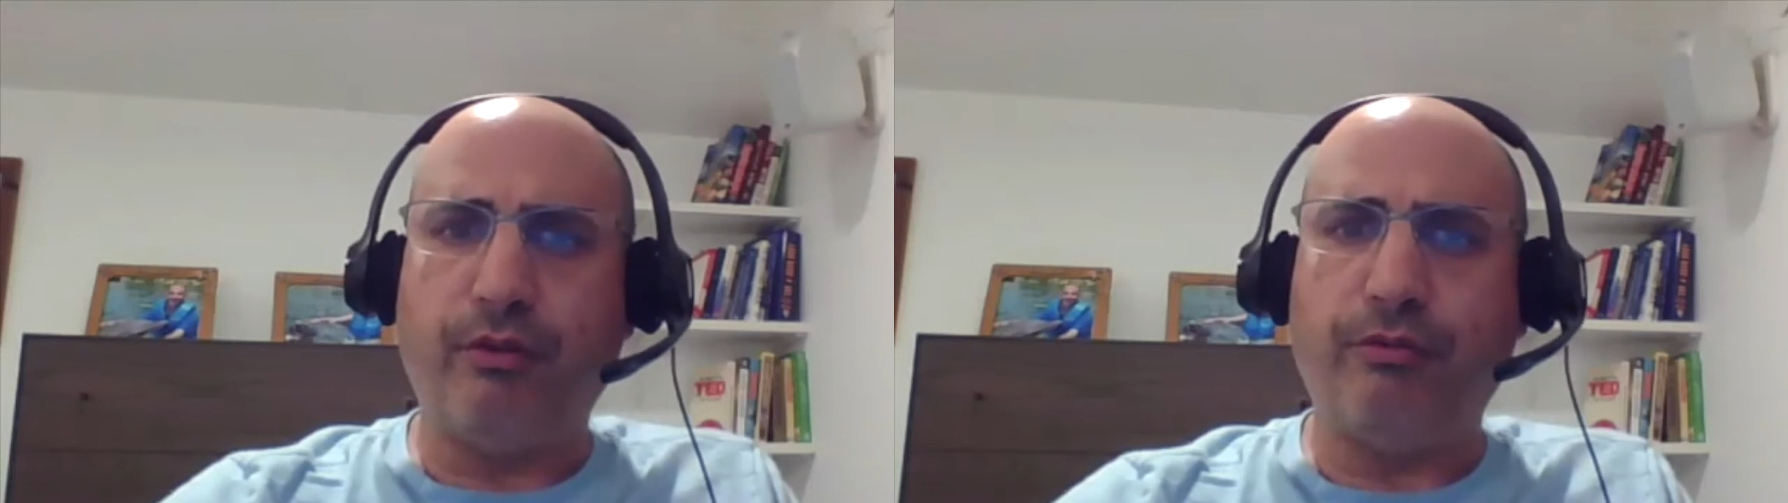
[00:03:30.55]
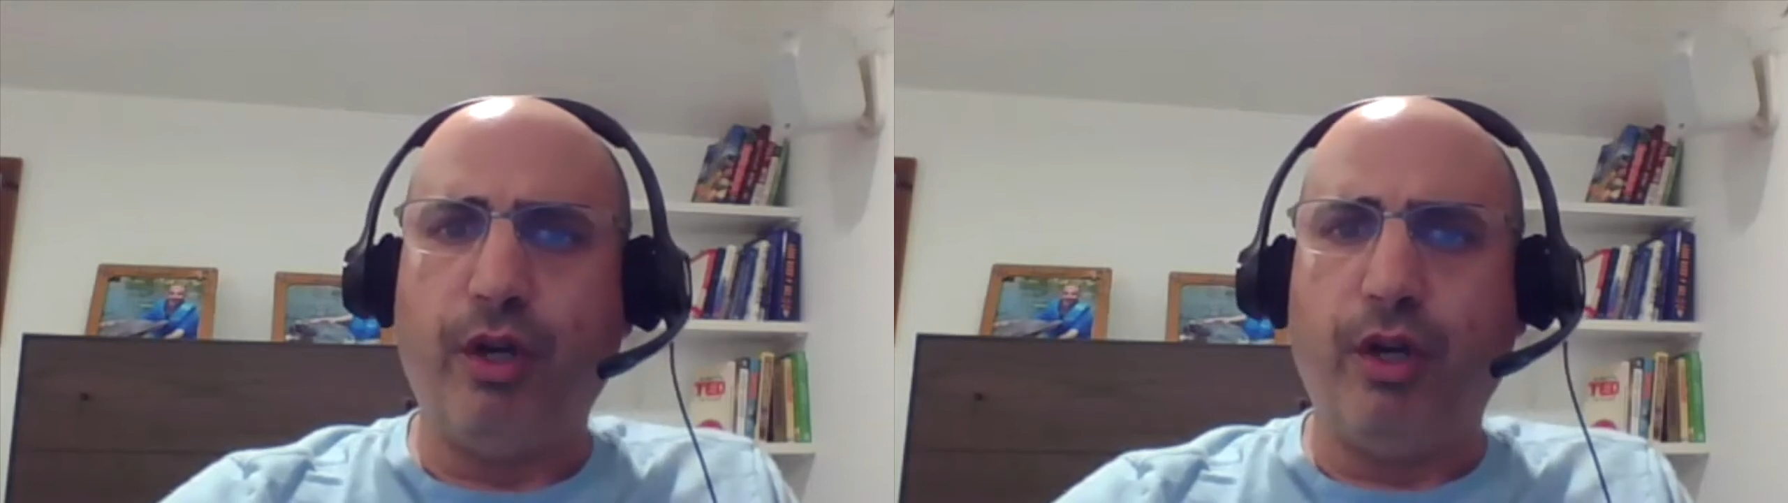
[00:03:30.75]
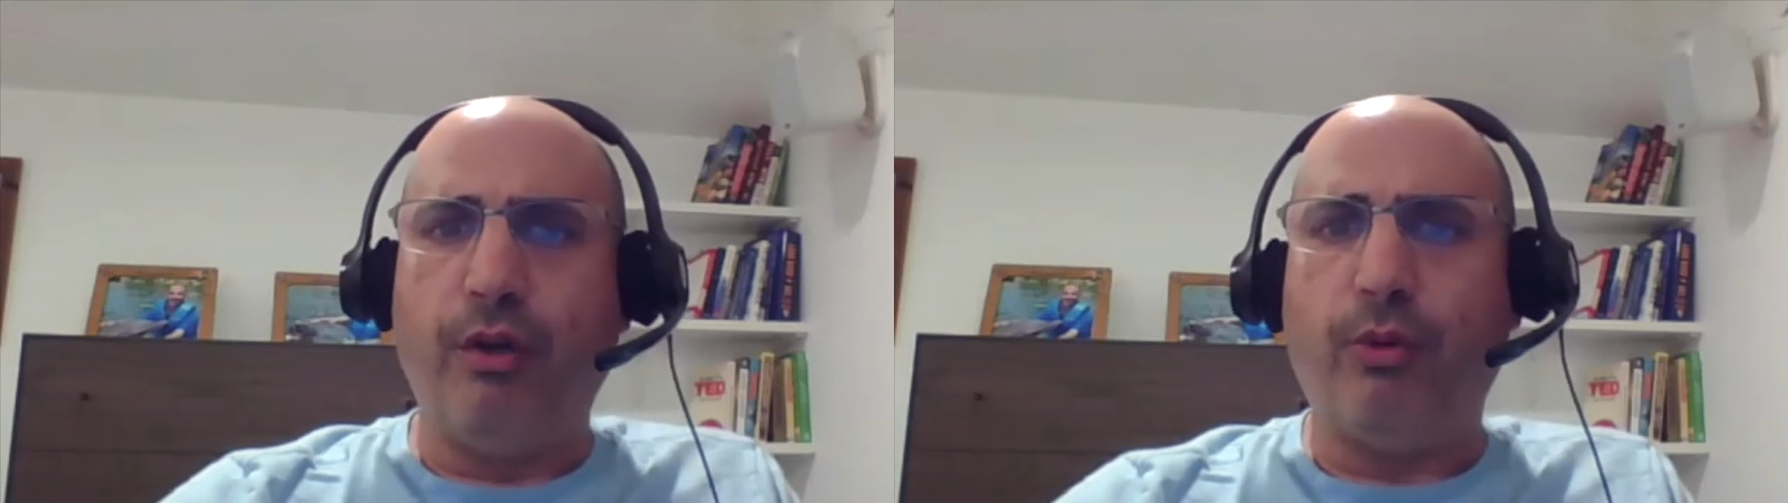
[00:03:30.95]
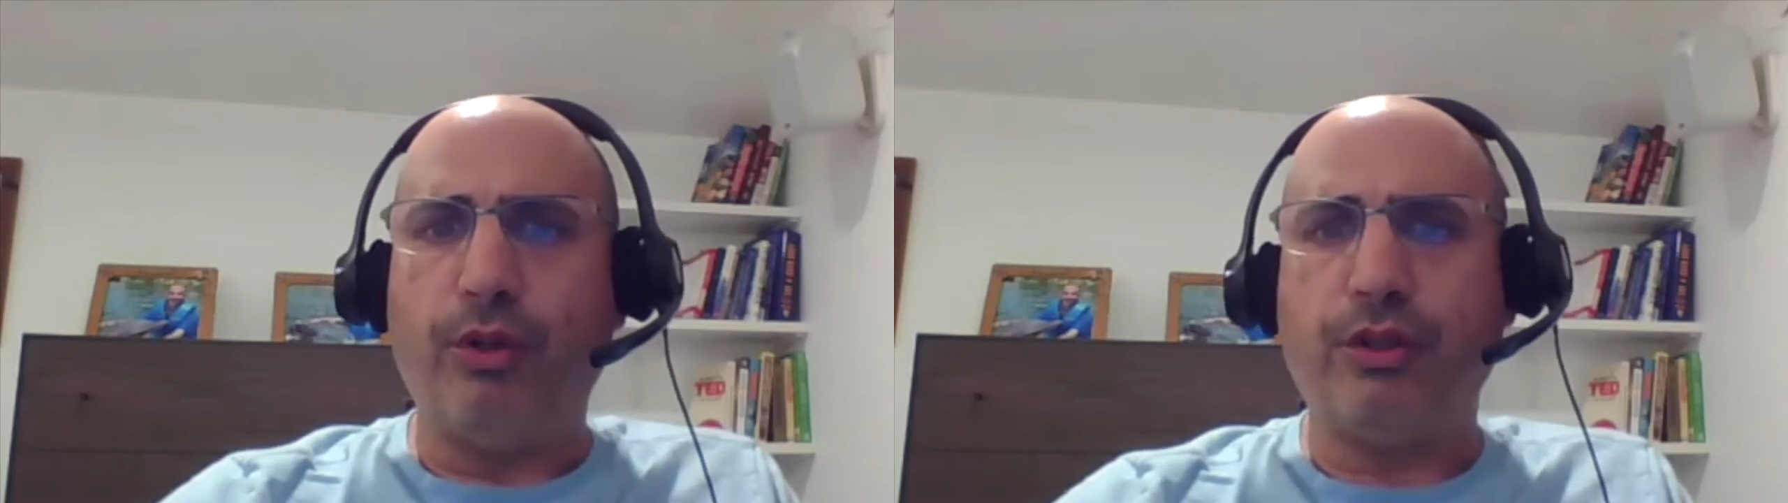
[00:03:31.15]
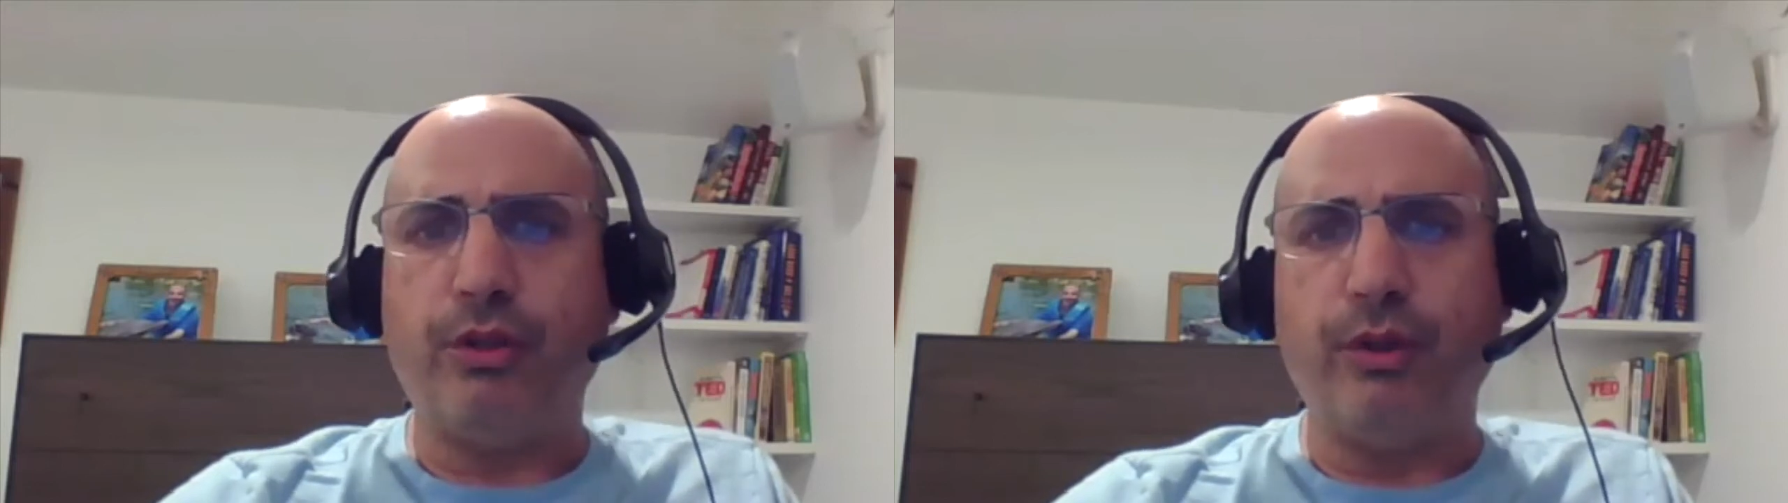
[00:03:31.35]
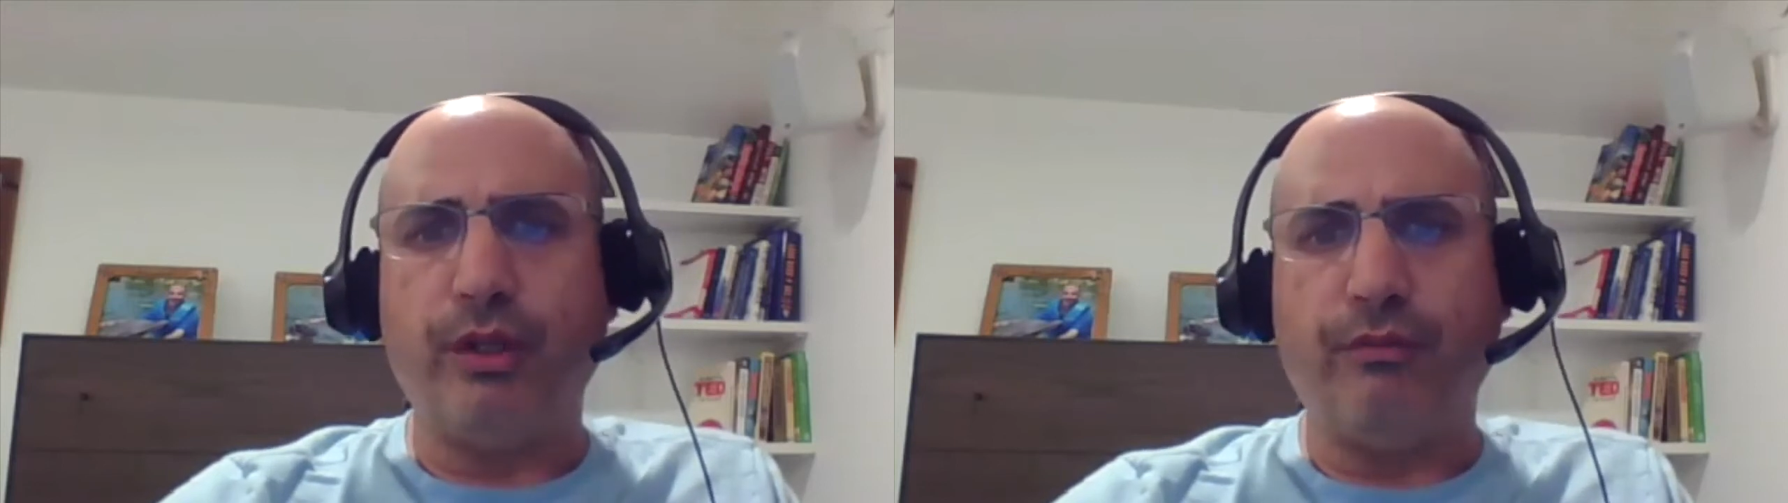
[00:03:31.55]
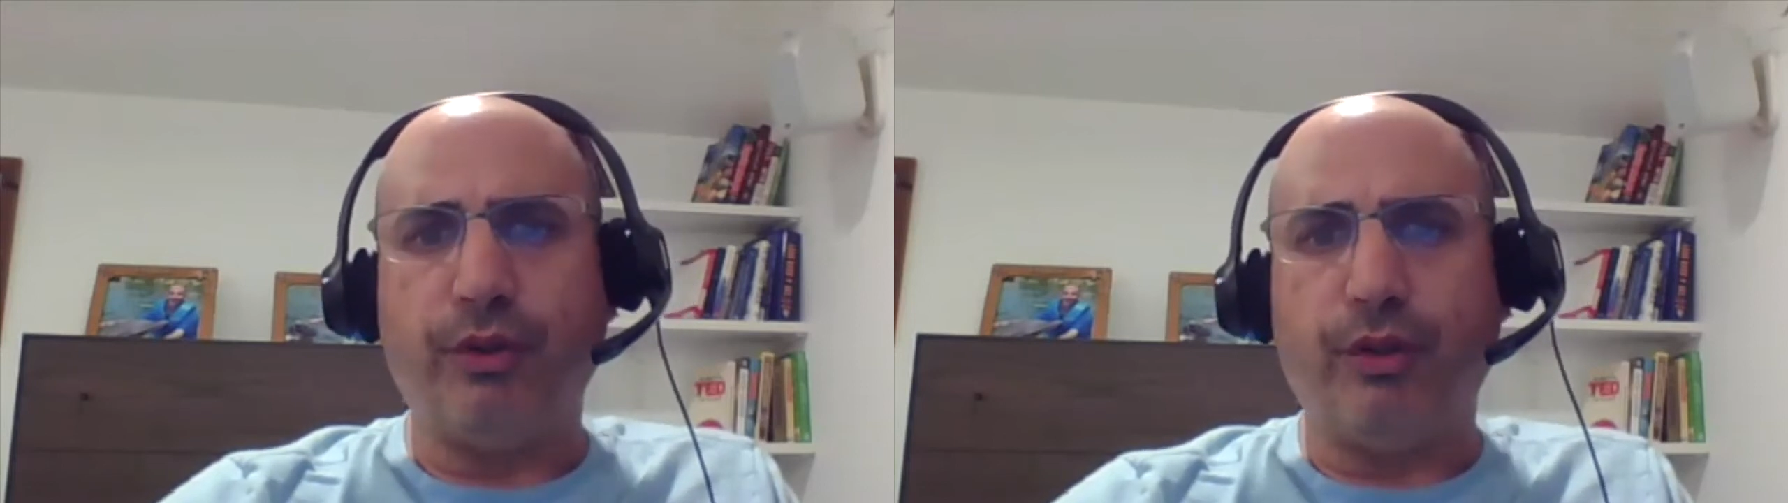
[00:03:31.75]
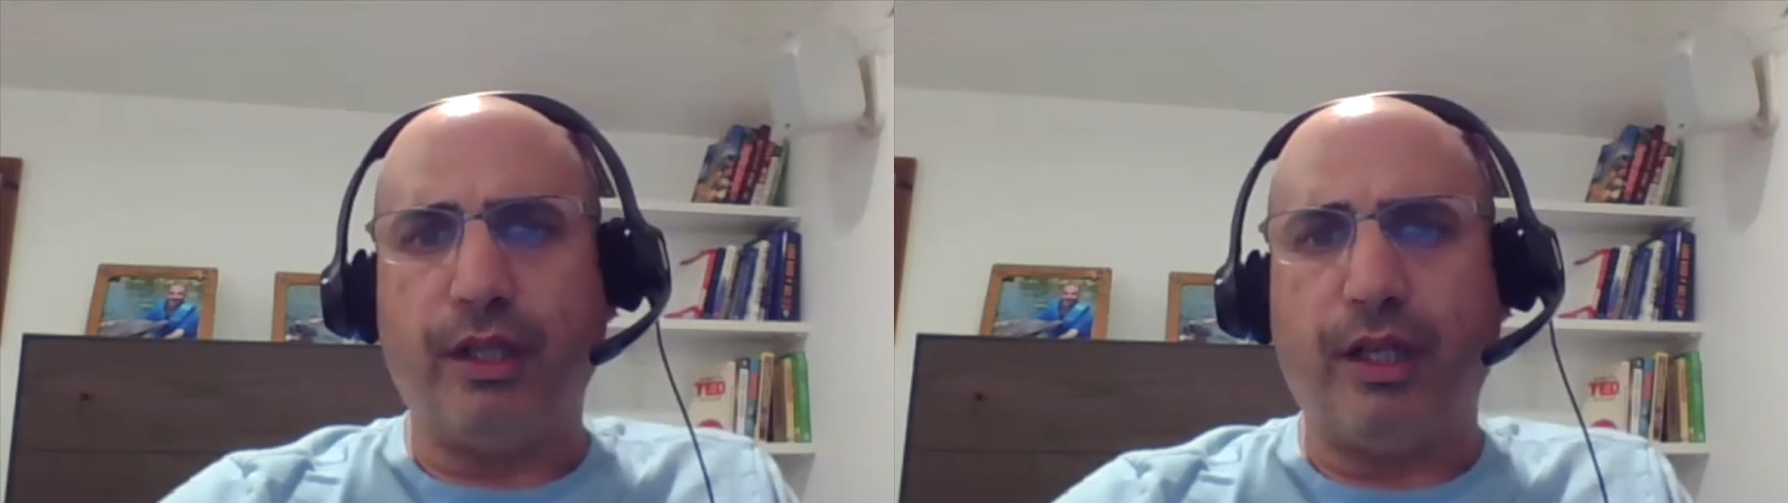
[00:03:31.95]
of what's new in the
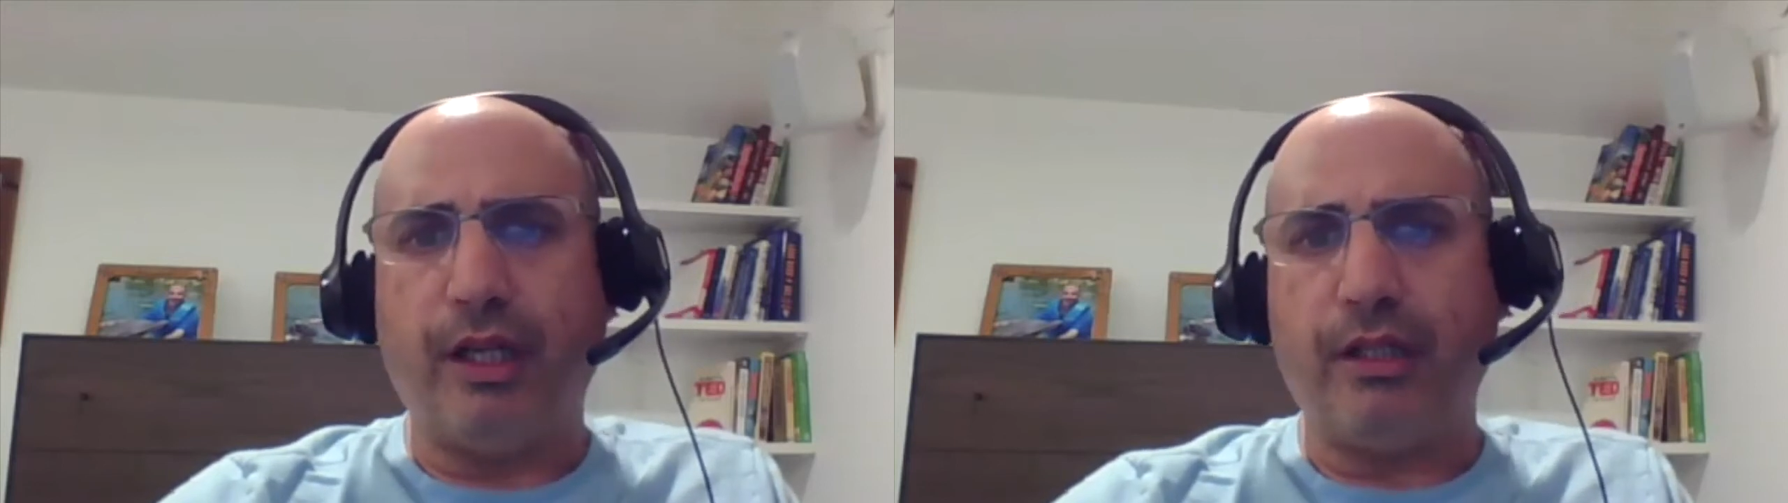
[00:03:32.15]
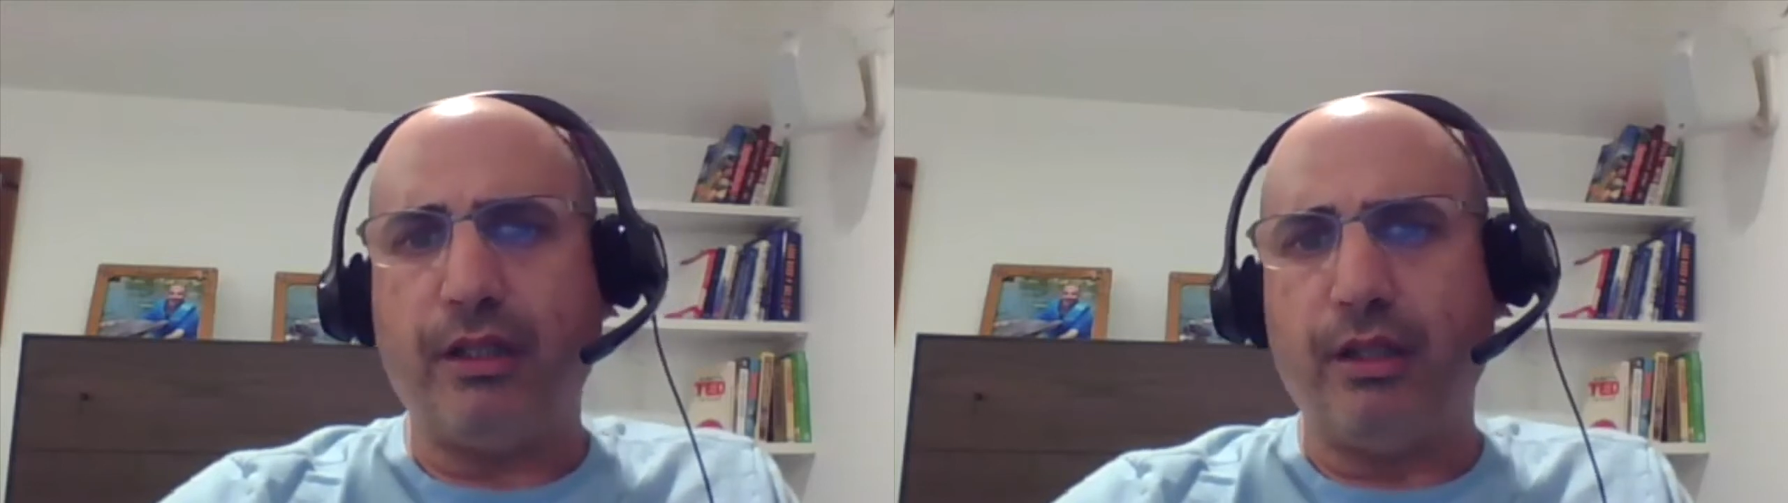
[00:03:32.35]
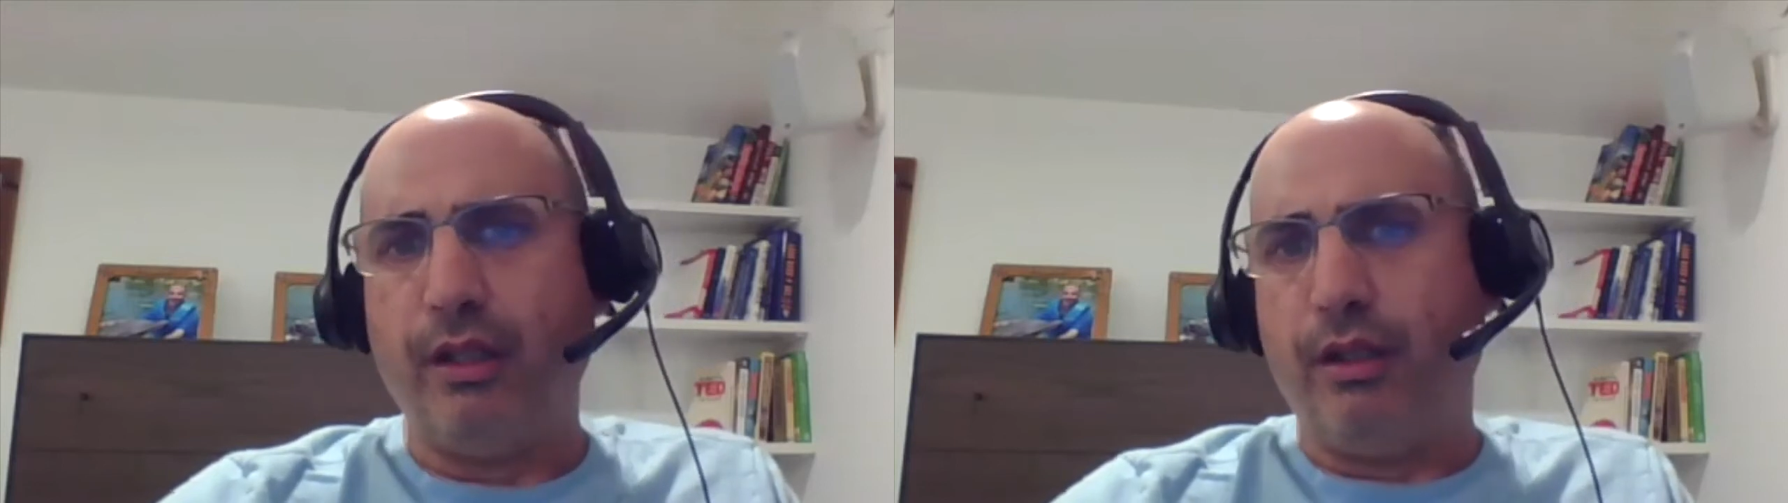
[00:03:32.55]
product,